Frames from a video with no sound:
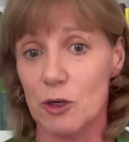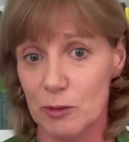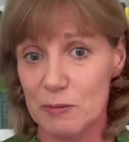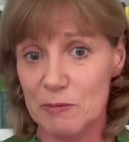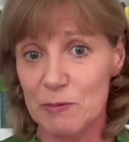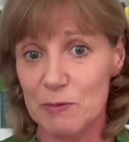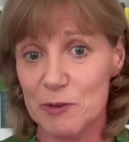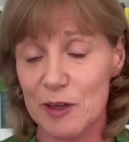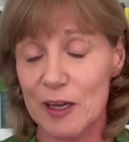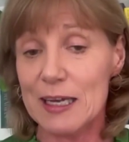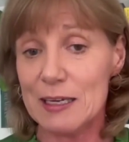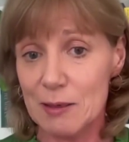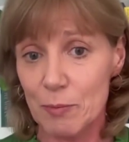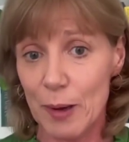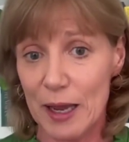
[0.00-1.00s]
your oomph
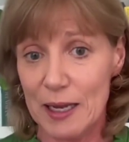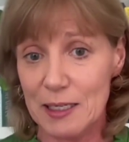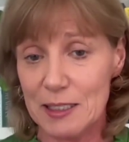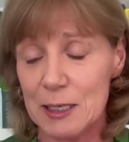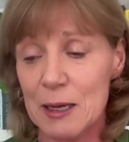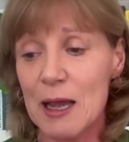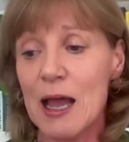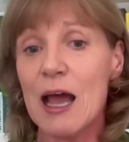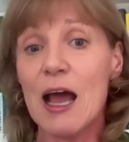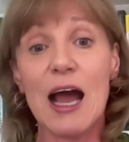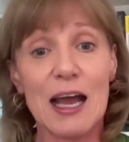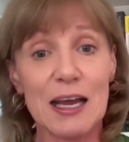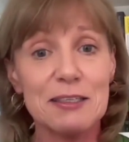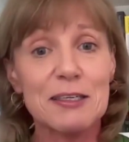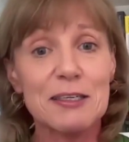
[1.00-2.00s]
in bed
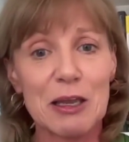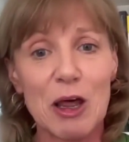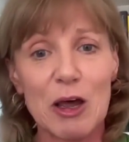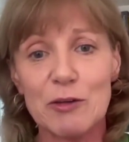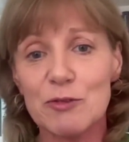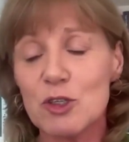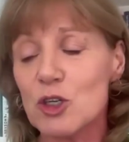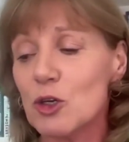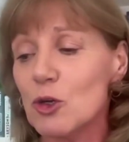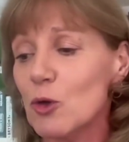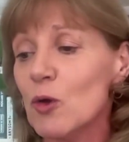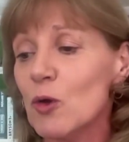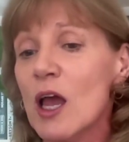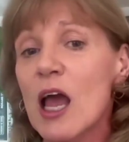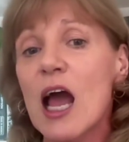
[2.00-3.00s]
and in life
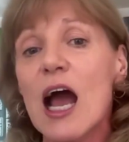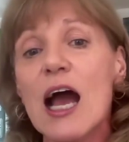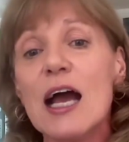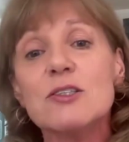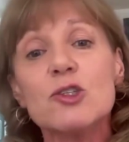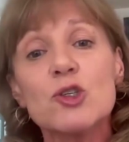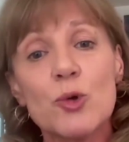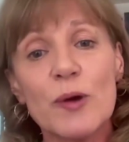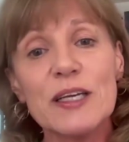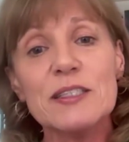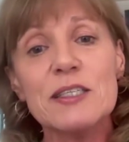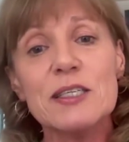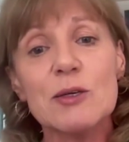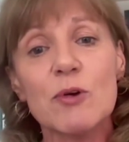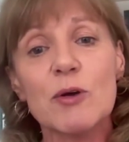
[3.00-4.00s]
too. And
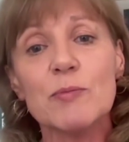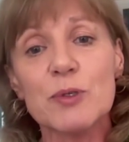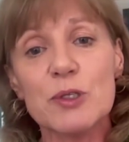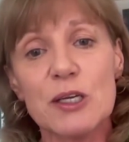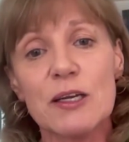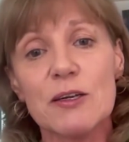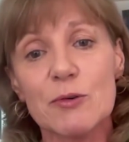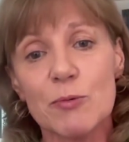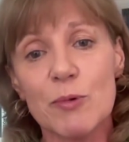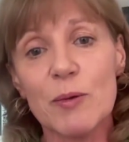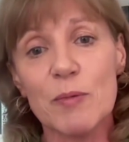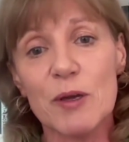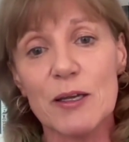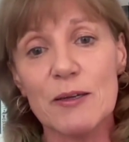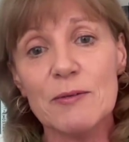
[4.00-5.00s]
21% of
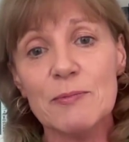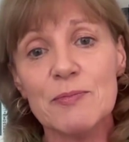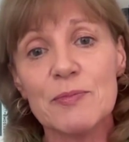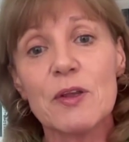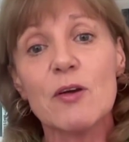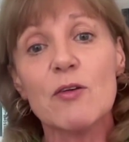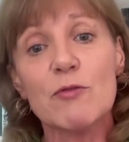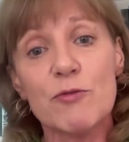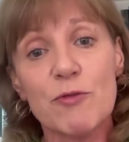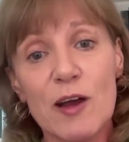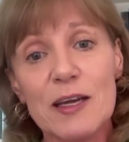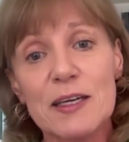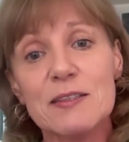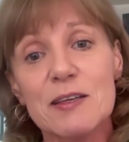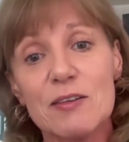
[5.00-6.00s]
women
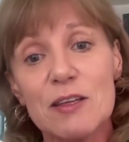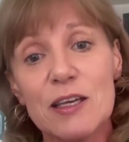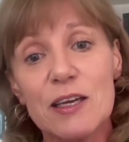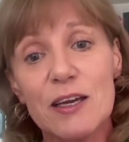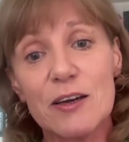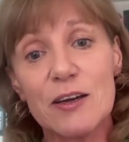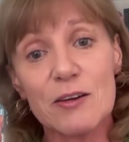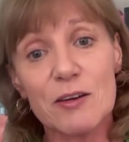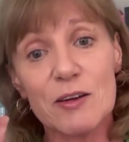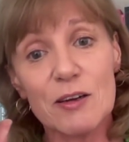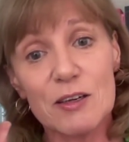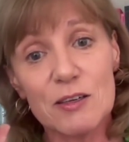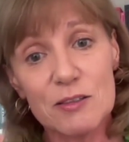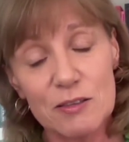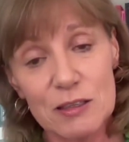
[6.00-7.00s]
find that their
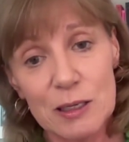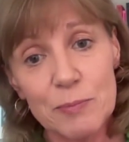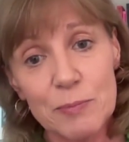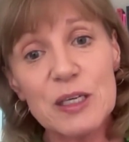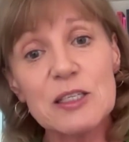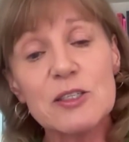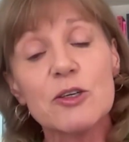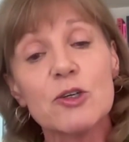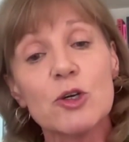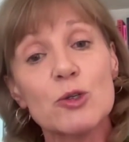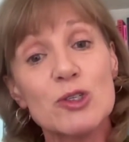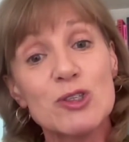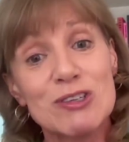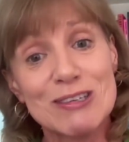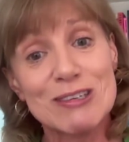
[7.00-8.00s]
libido
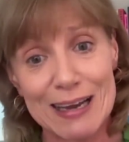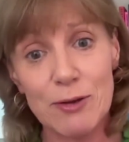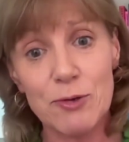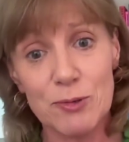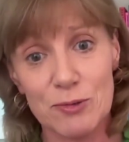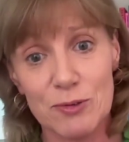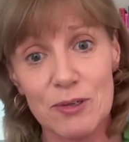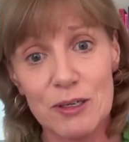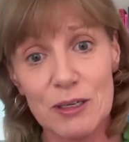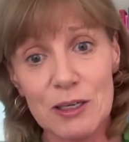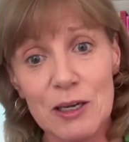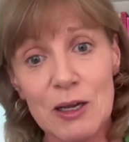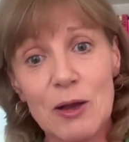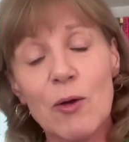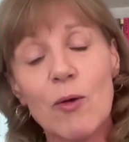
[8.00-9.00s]
goes down
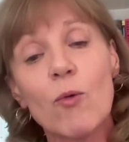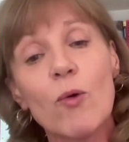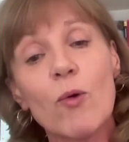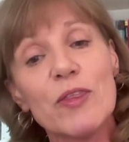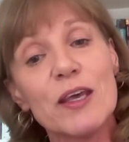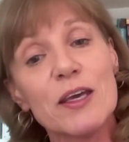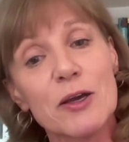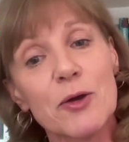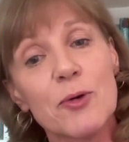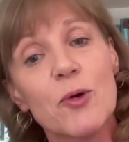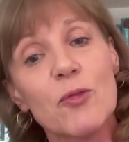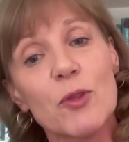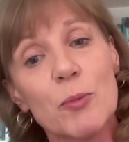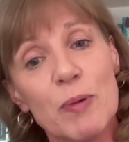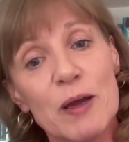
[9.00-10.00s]
when they go
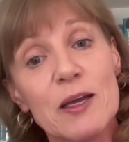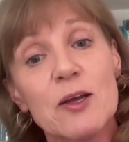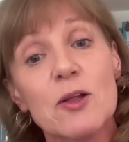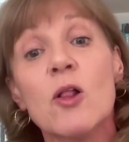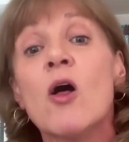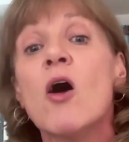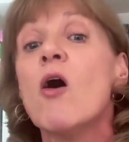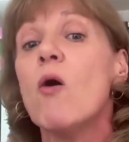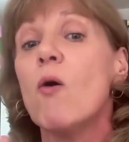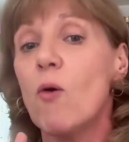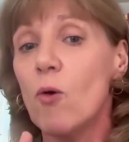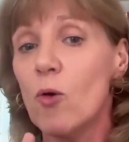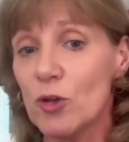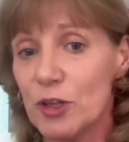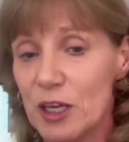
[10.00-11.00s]
on the pill
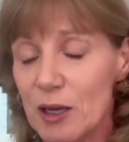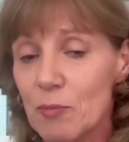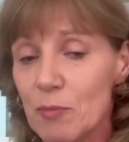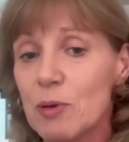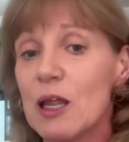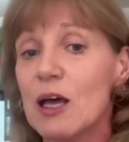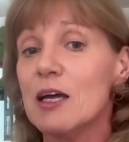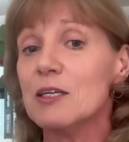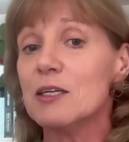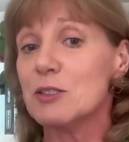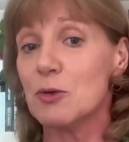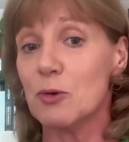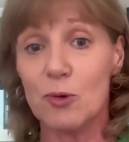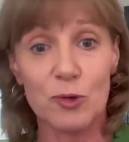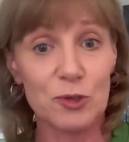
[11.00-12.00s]
or the
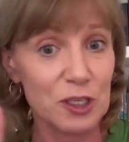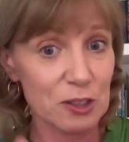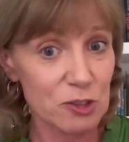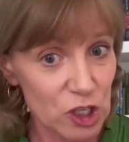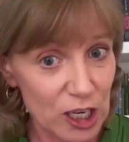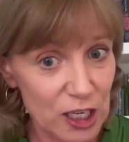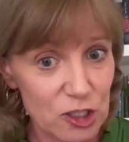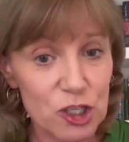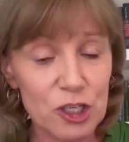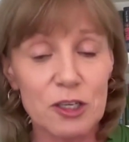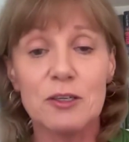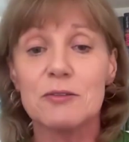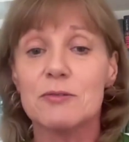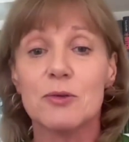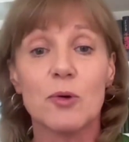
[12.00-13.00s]
implant or the
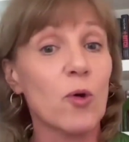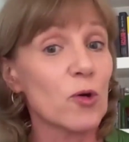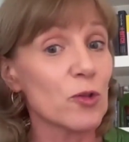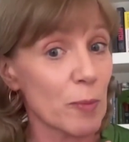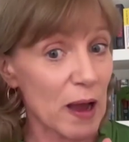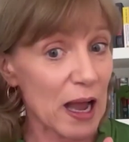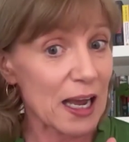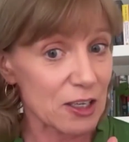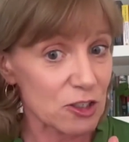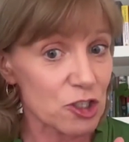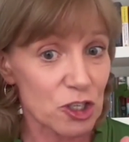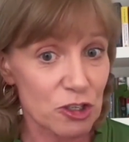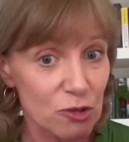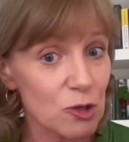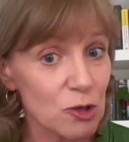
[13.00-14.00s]
injection or the
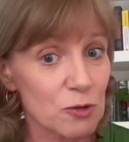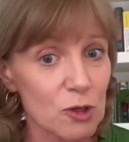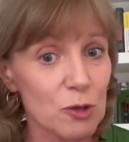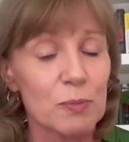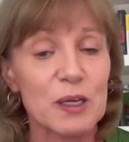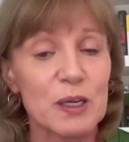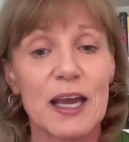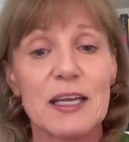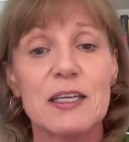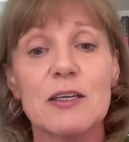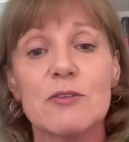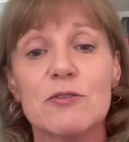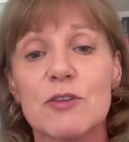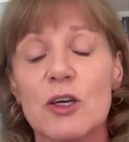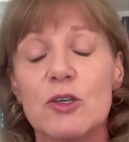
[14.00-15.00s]
patch, could be
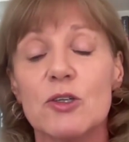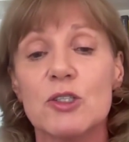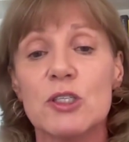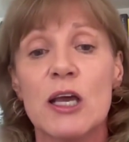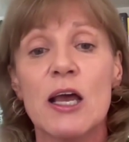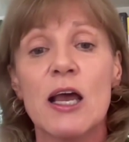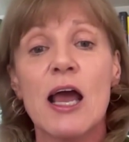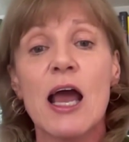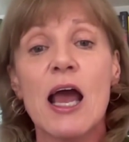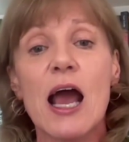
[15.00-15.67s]
any of those.